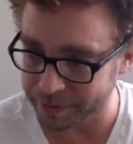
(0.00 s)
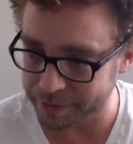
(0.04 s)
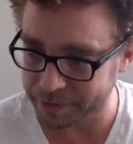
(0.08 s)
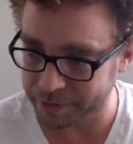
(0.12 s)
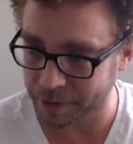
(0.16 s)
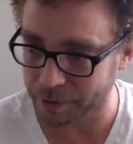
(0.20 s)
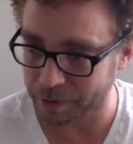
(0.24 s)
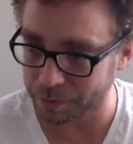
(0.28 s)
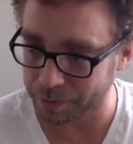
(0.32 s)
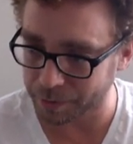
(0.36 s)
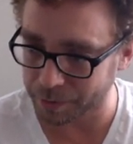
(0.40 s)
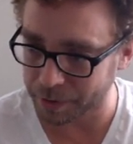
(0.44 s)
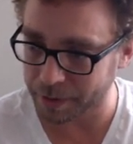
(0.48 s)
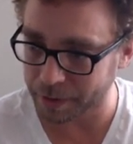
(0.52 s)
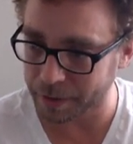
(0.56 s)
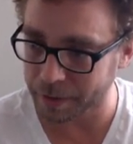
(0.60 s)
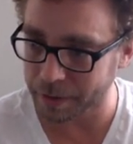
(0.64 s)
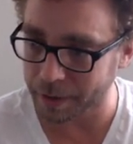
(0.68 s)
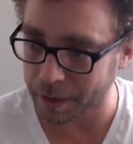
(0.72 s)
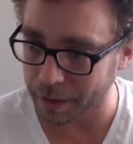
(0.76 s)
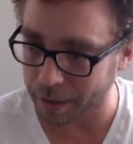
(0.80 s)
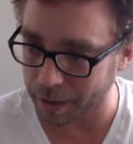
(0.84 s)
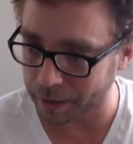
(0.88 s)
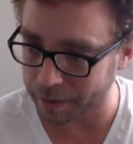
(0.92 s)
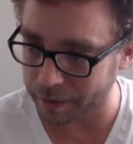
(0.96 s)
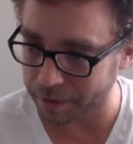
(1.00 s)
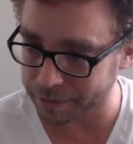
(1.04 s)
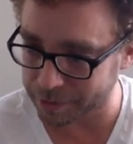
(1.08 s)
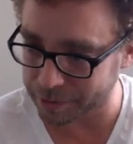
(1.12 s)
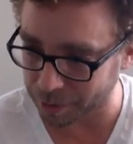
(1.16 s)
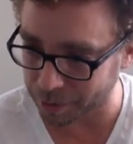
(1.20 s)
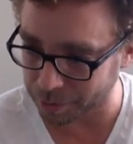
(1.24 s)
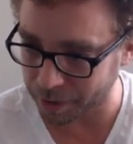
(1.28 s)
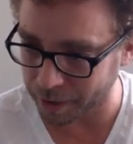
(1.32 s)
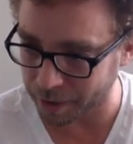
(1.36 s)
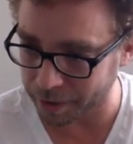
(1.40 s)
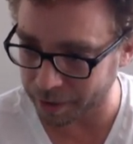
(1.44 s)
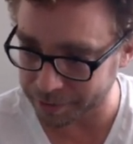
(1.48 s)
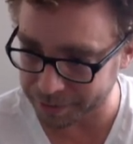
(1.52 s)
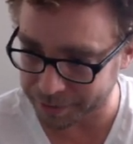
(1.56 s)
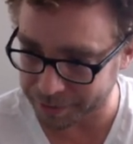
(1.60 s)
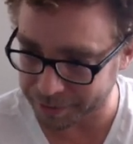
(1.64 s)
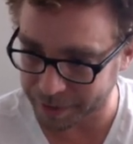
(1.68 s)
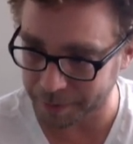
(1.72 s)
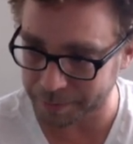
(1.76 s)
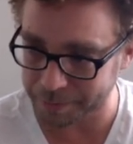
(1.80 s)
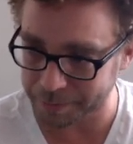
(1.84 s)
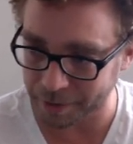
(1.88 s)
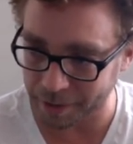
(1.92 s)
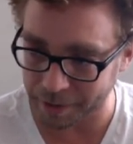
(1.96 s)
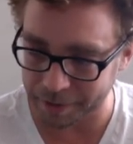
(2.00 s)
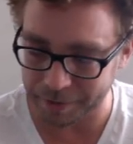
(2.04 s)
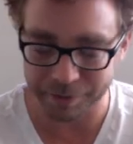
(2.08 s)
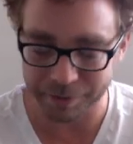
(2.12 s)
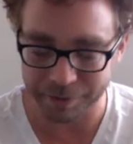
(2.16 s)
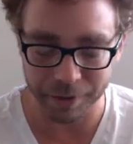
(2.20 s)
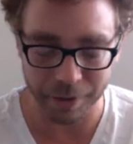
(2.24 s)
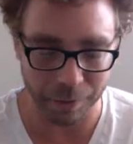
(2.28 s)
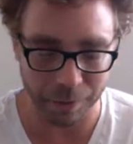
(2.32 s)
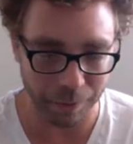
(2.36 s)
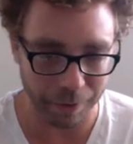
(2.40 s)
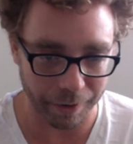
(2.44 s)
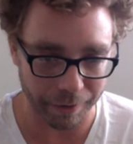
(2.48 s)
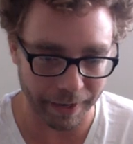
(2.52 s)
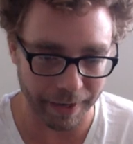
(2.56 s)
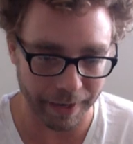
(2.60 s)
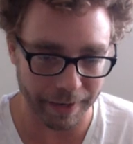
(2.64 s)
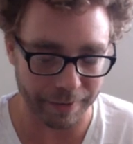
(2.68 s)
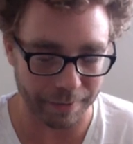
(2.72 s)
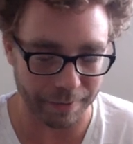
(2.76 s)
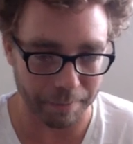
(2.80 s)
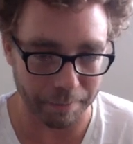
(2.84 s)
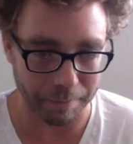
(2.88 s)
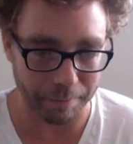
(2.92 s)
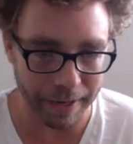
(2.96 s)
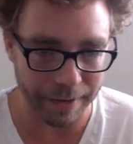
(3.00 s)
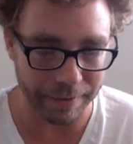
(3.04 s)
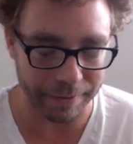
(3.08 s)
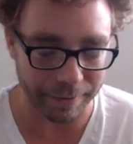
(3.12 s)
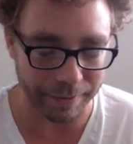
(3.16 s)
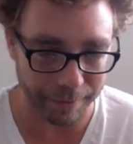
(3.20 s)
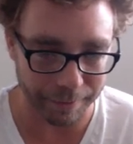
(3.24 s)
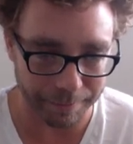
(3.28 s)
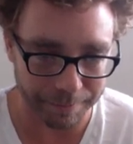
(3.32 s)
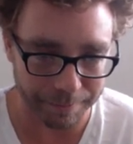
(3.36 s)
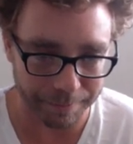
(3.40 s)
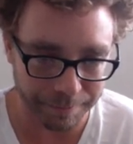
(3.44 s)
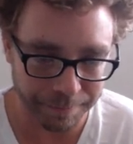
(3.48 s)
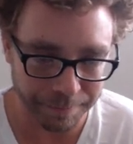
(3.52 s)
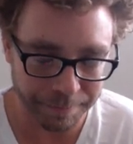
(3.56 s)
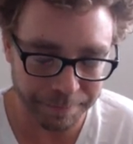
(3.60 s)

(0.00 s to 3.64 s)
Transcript: Let's go Dodgers. Cubs lost 3-1. That is amazing.